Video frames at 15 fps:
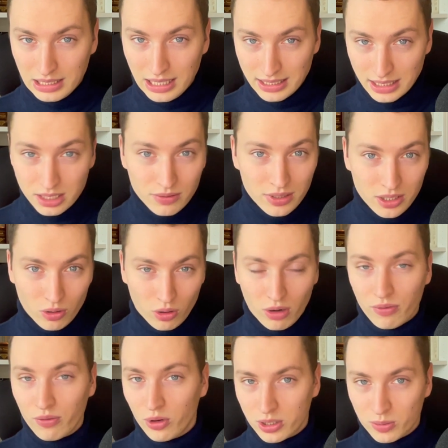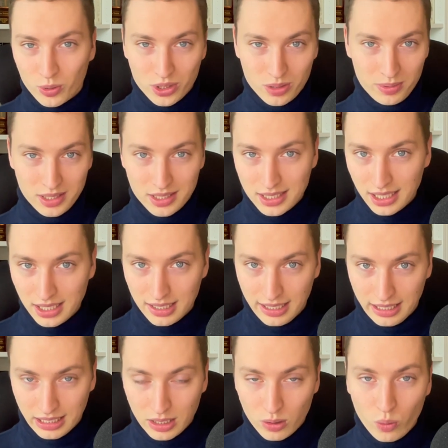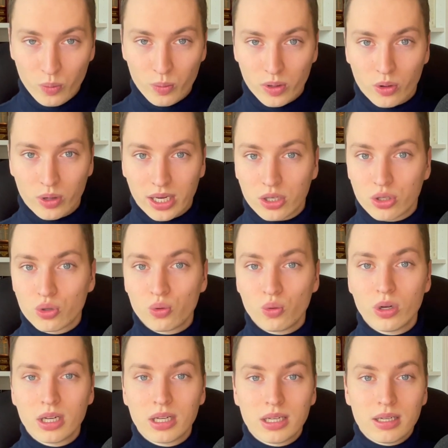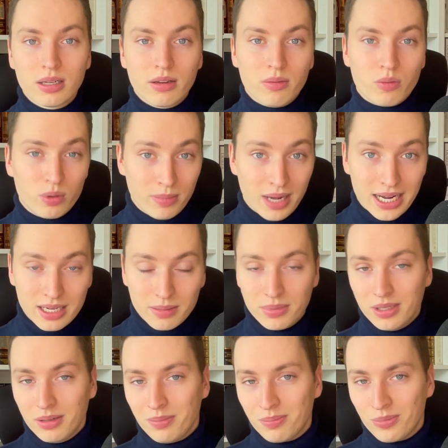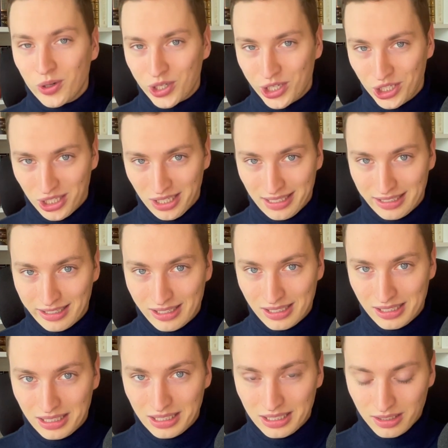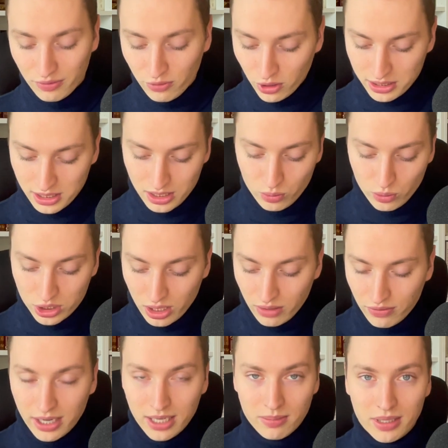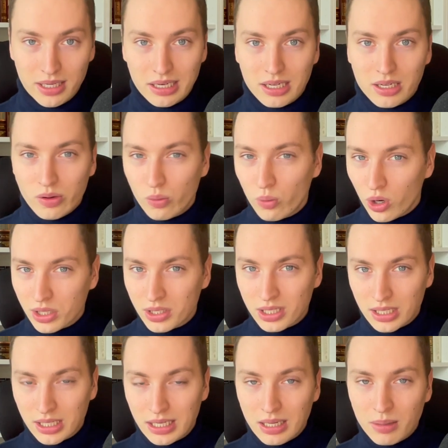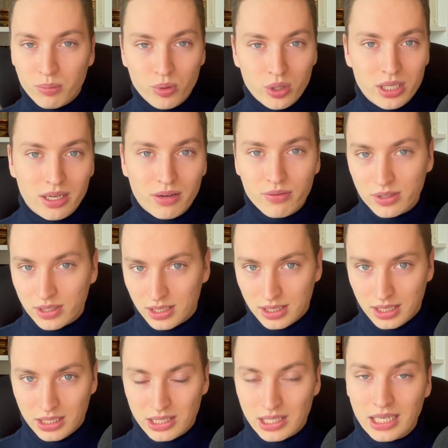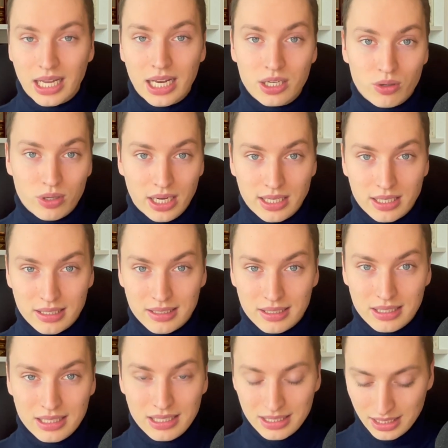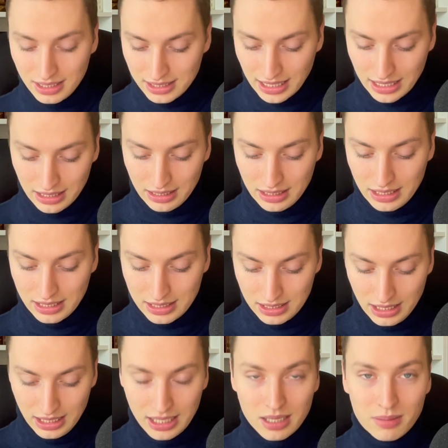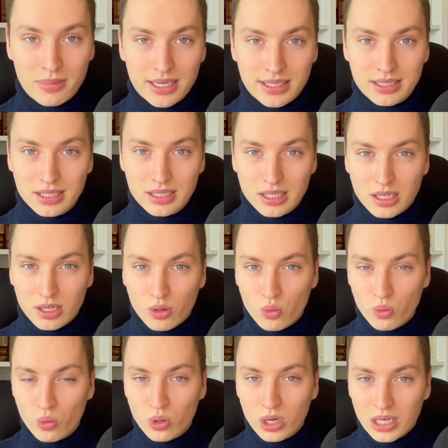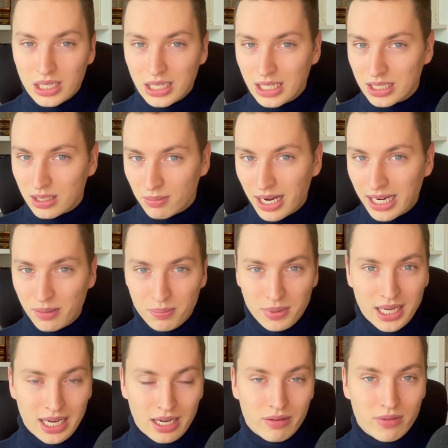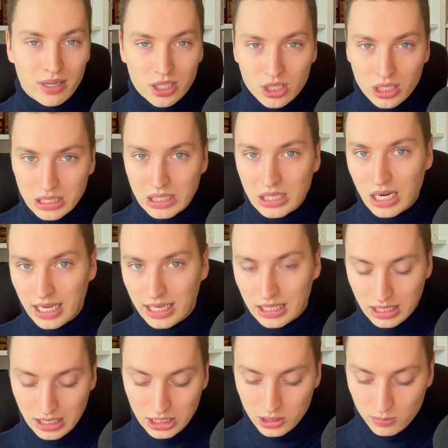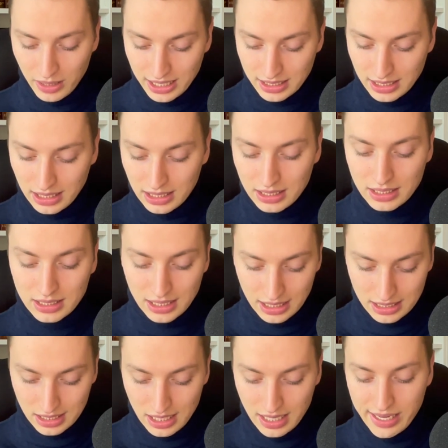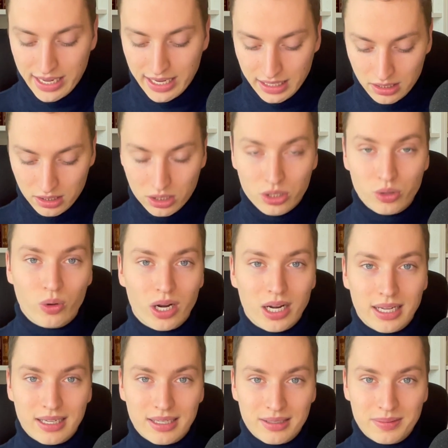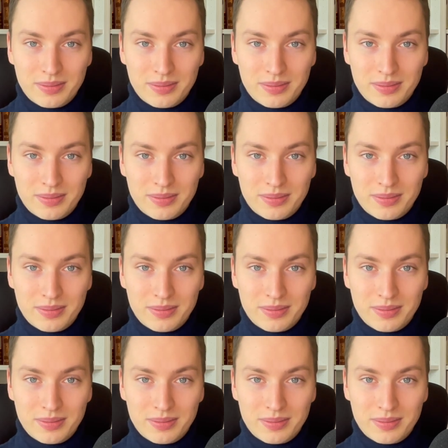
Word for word: In this video of first principles thinking, we will look at two remarkable practitioners. The first is Richard Feynman, who was a brilliant physicist and educator. The second is Elon Musk, who is the mind behind ventures like SpaceX, Tesla, and Neuralink.